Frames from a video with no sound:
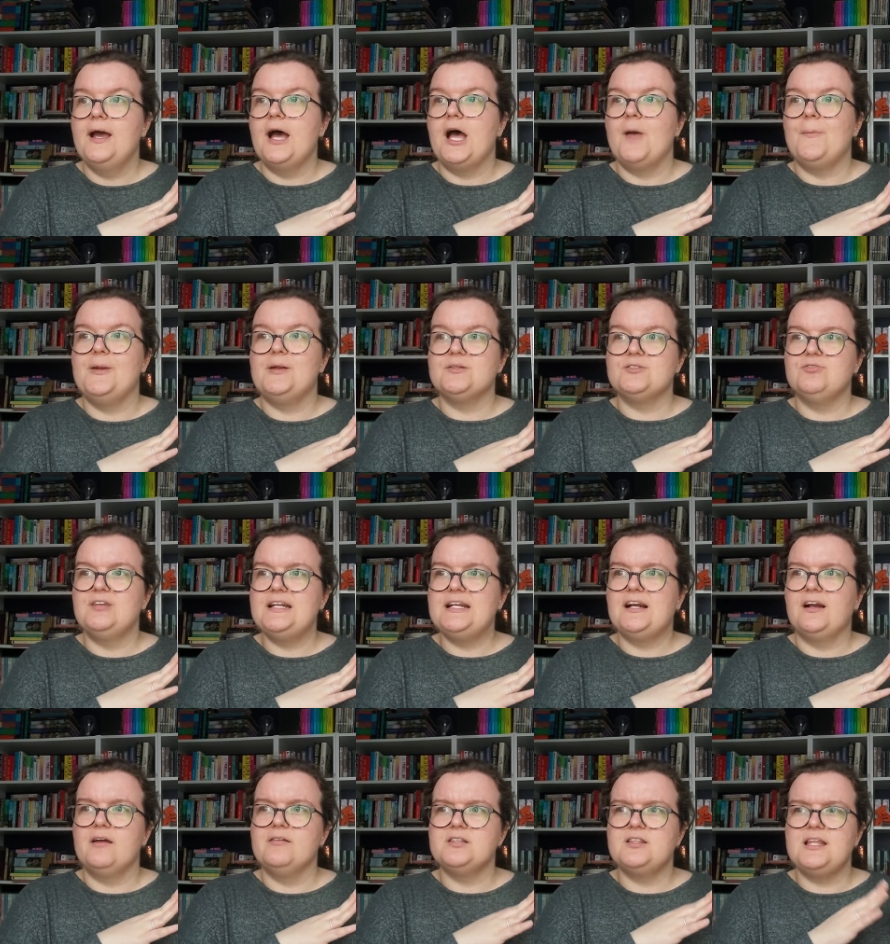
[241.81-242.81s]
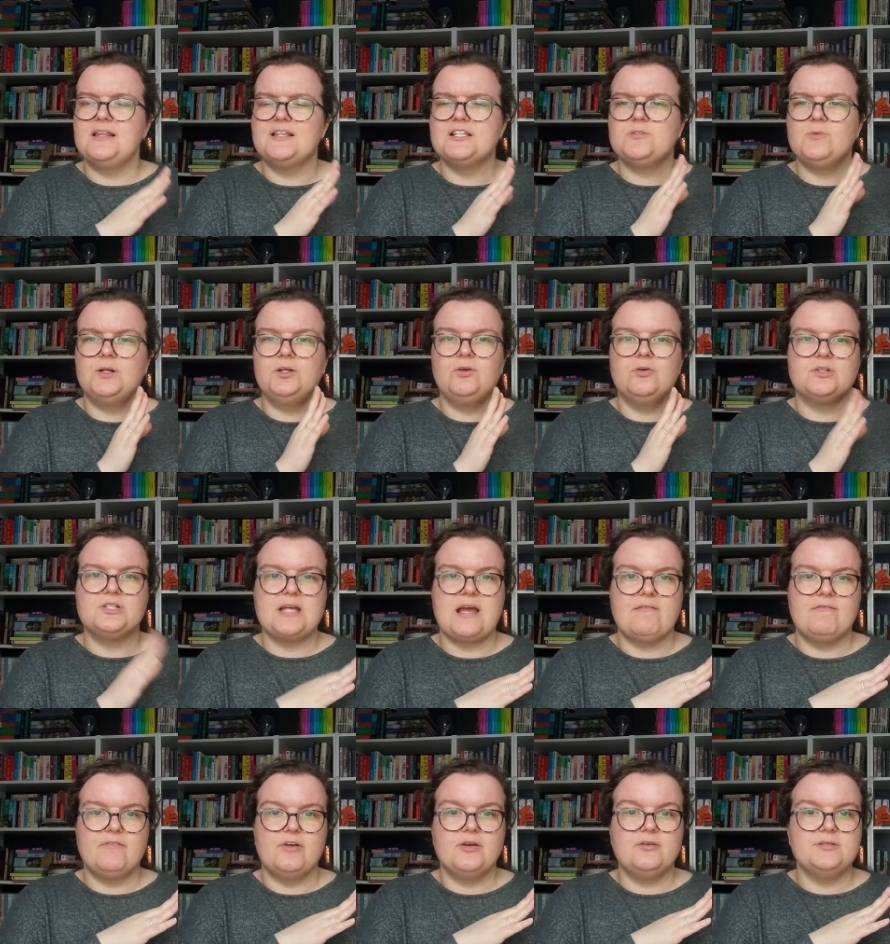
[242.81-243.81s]
uh, but it was really close I think this one got
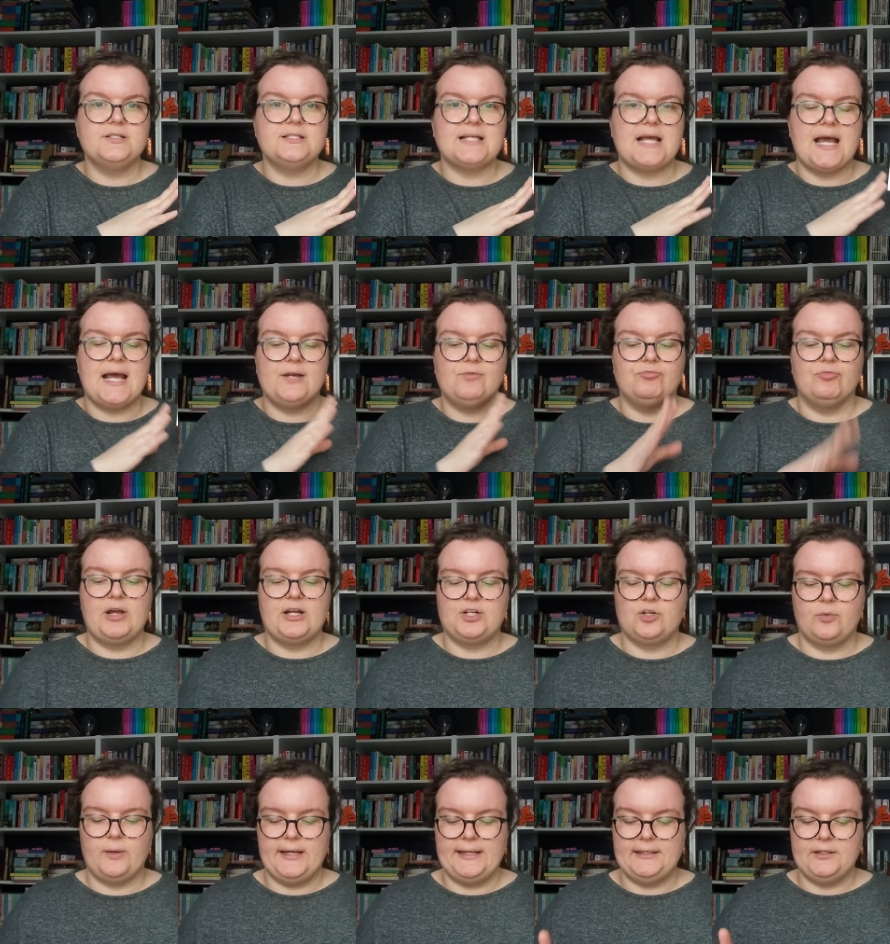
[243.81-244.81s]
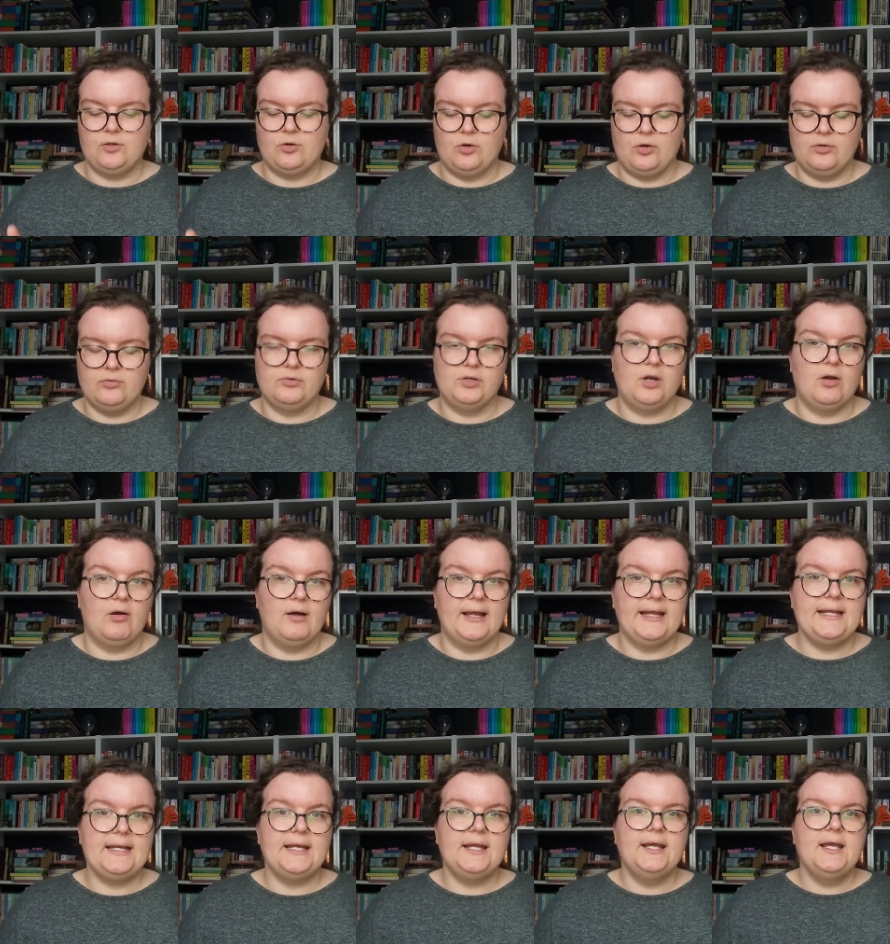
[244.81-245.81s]
10 votes and Red Queen got
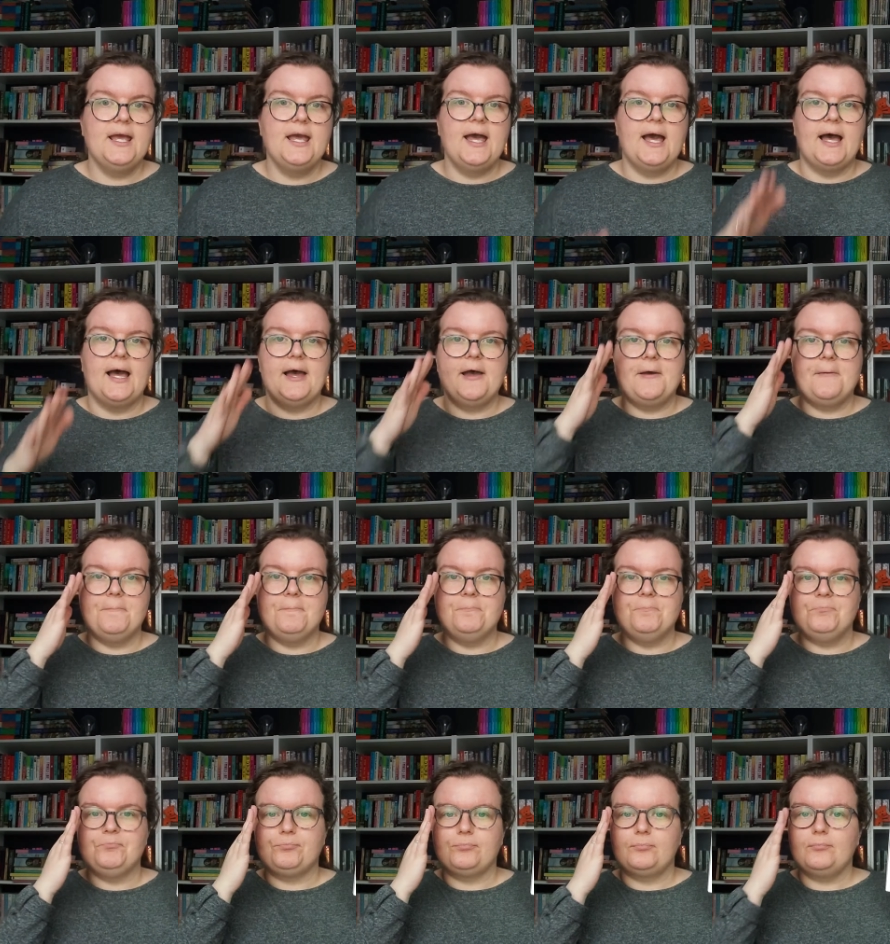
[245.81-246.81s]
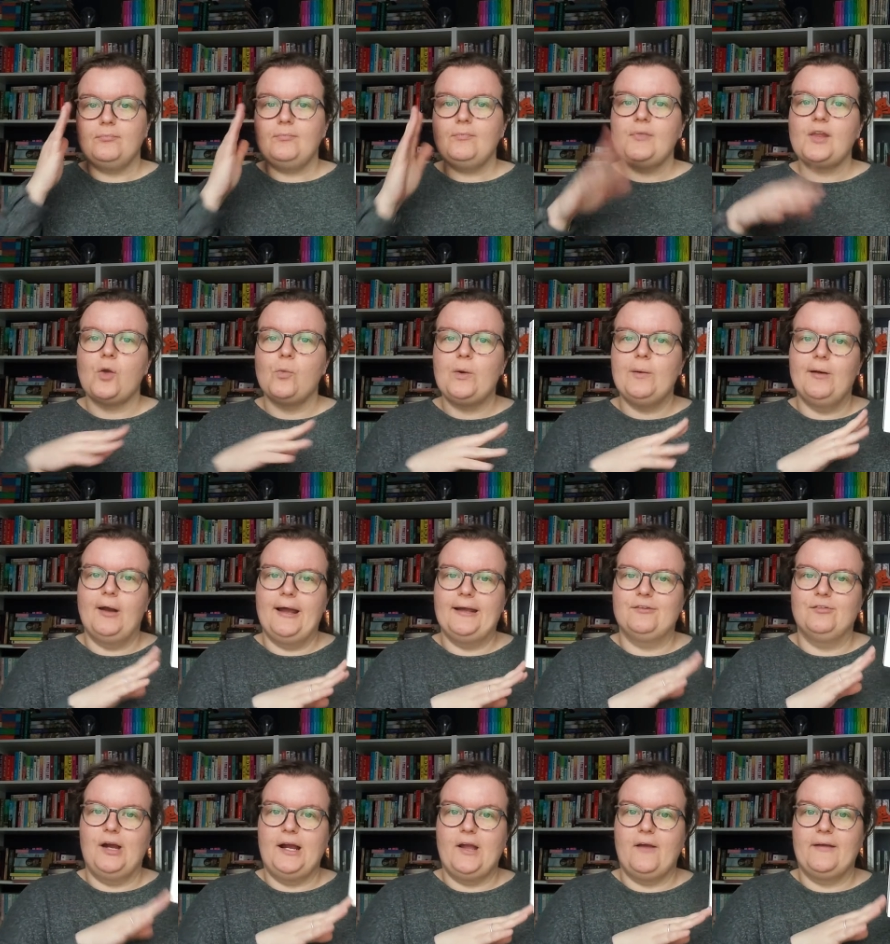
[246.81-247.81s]
9 um, we were like
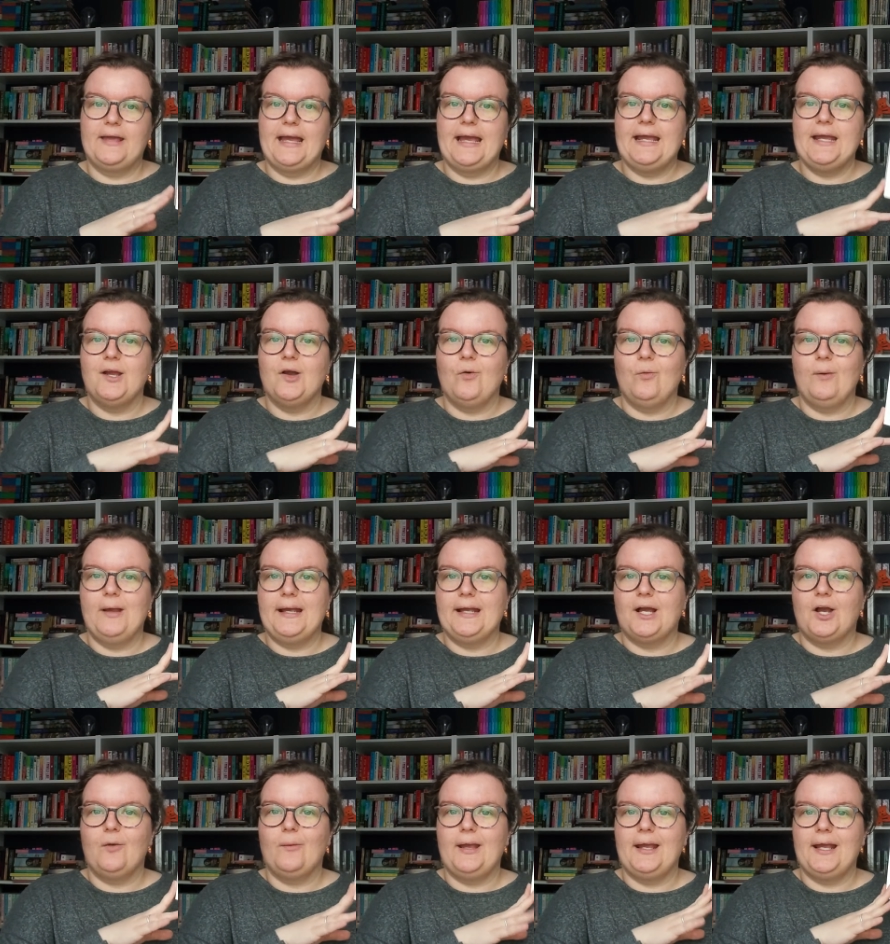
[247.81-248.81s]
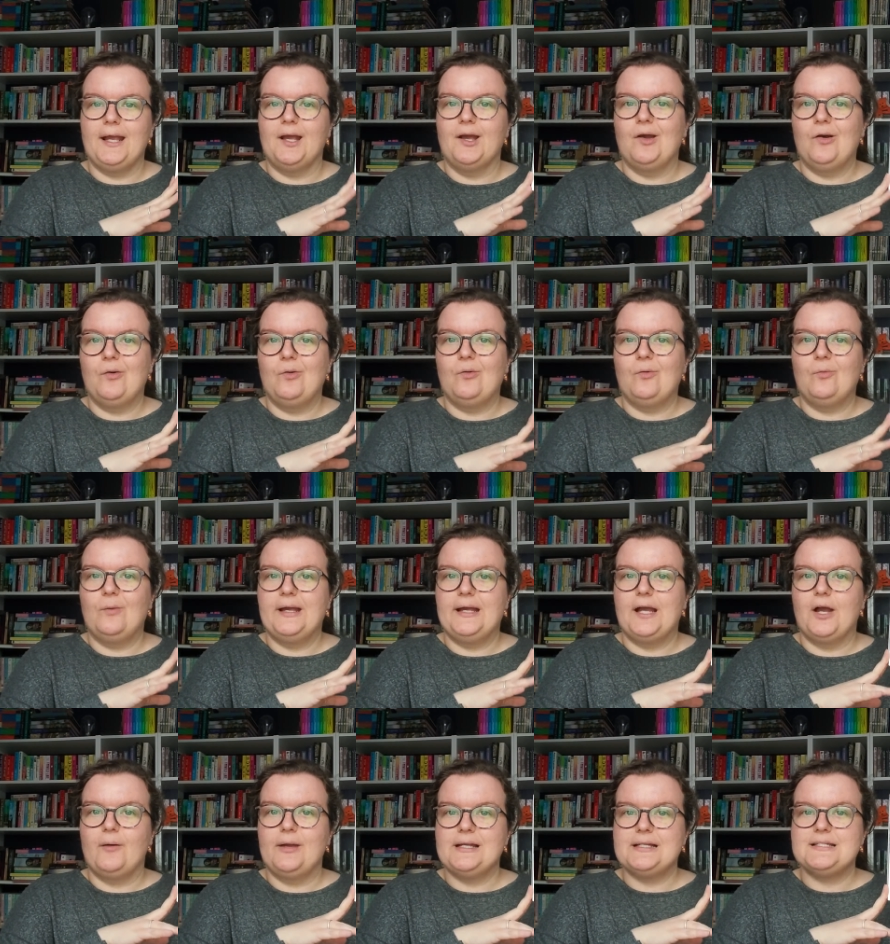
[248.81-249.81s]
right okay we're going we're
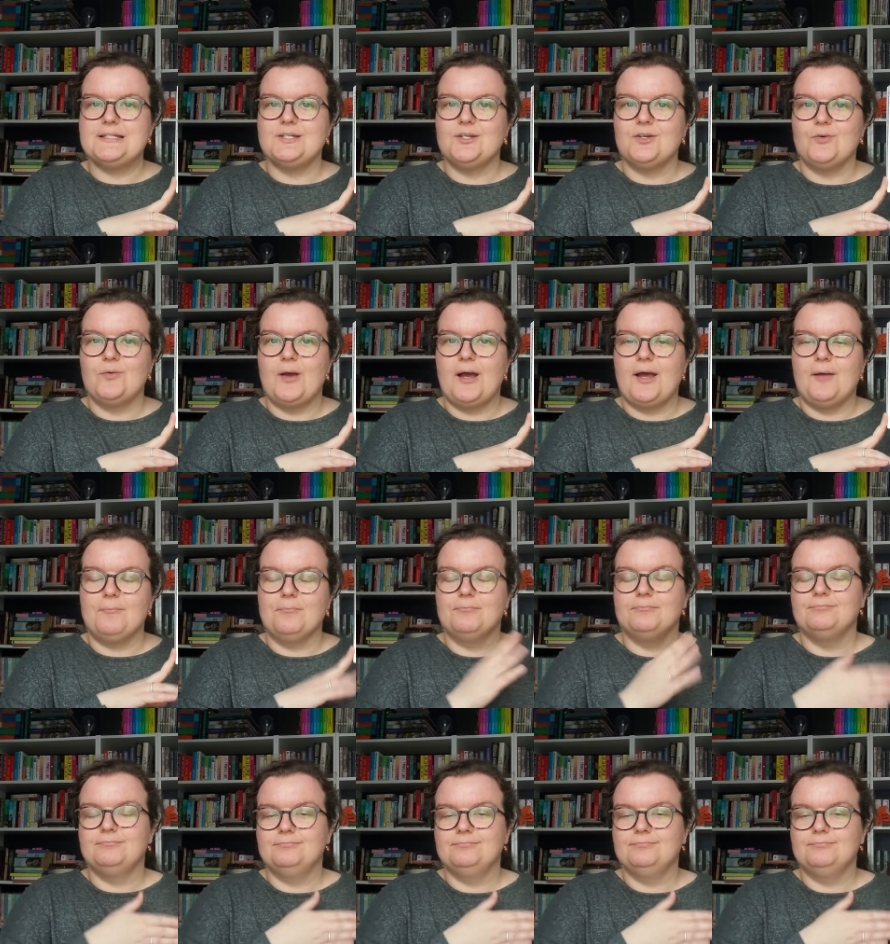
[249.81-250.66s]
going to um,